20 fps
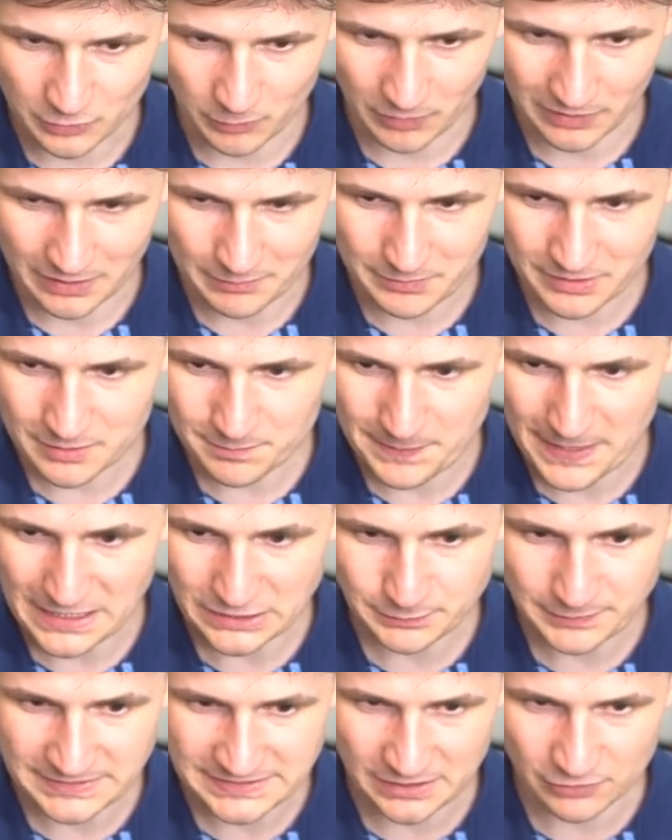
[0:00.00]
know what? I'm gonna
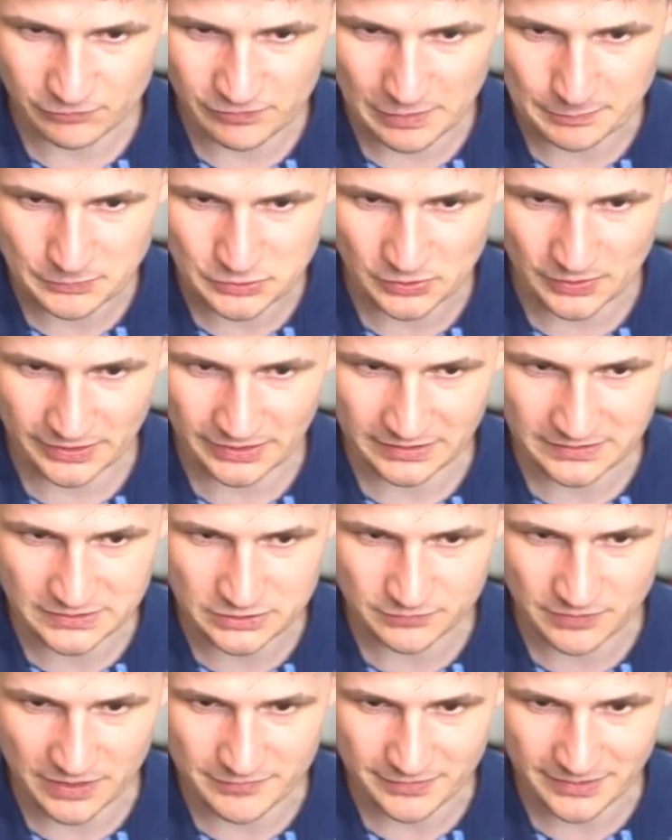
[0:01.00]
patch myself up so I can survive